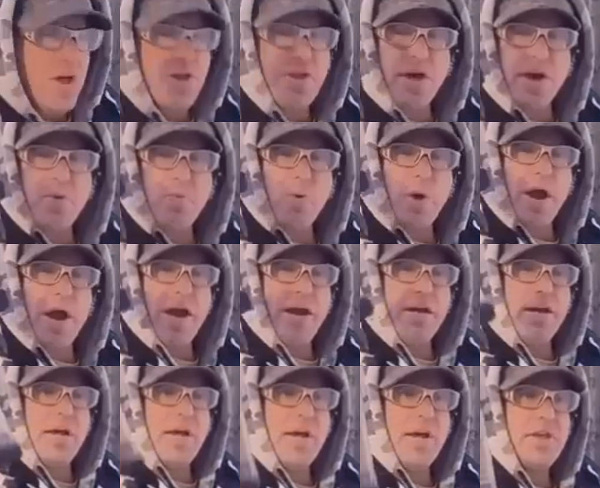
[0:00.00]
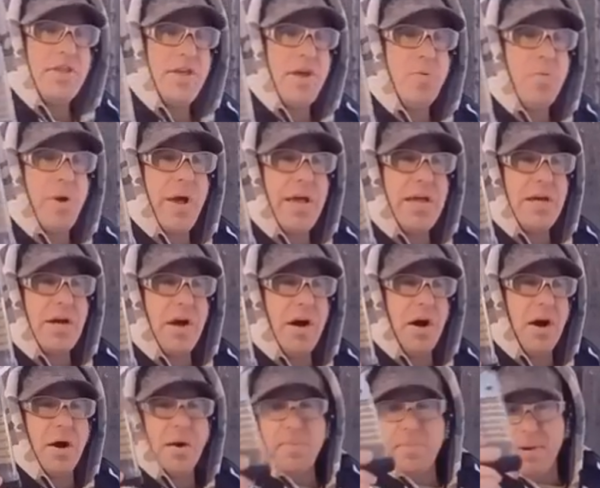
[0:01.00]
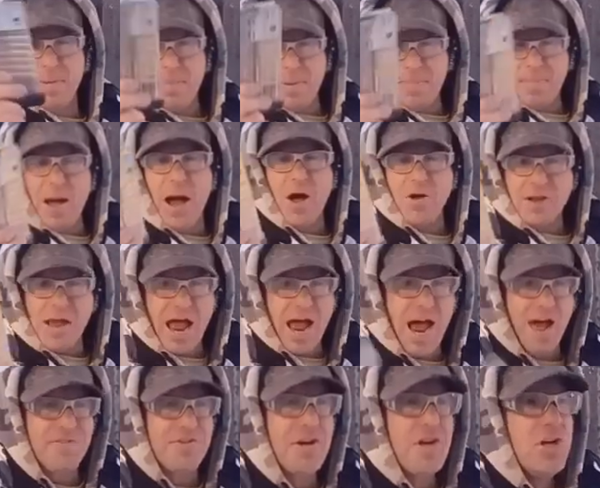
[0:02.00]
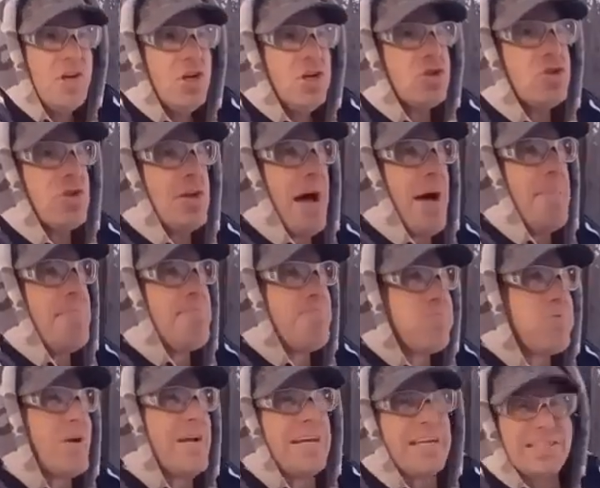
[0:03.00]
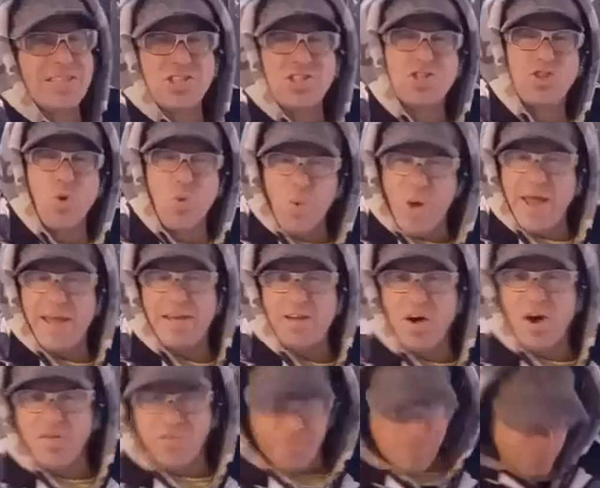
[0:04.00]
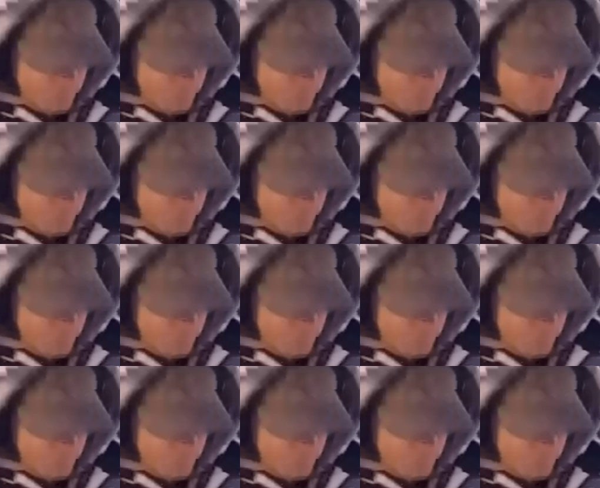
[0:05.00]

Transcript: they weigh a pound and a half. So that brings the weight of